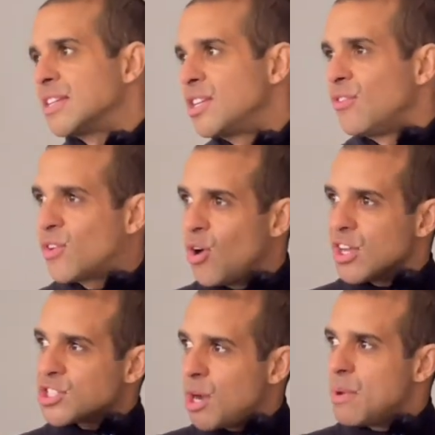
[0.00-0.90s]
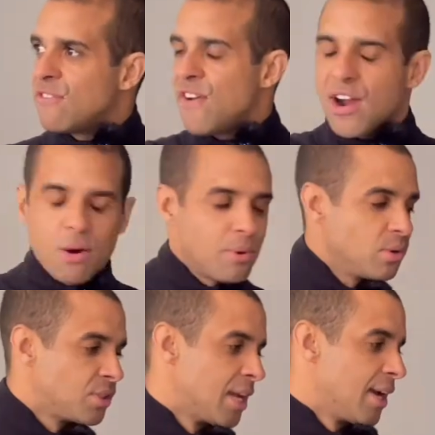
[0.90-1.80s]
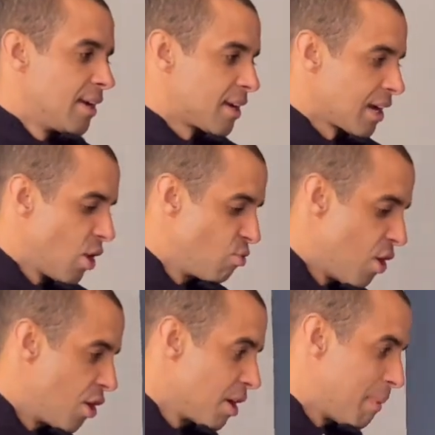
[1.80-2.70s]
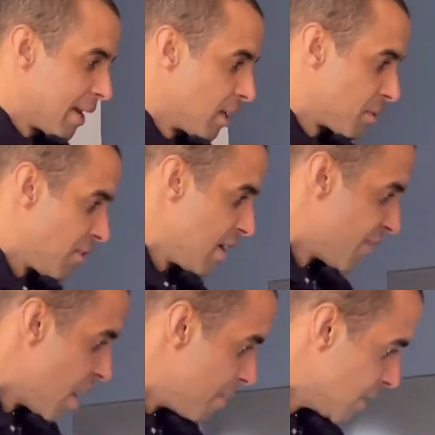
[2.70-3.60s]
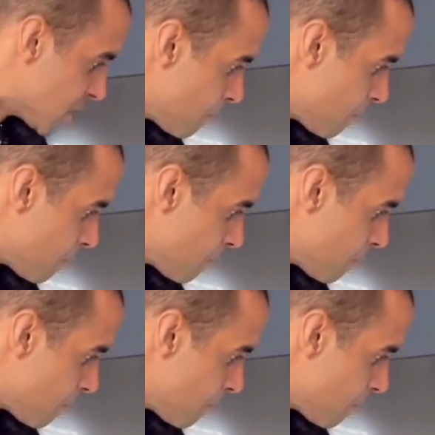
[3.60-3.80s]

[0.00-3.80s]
So you've got so many variables that can go wrong the bigger the refurb is.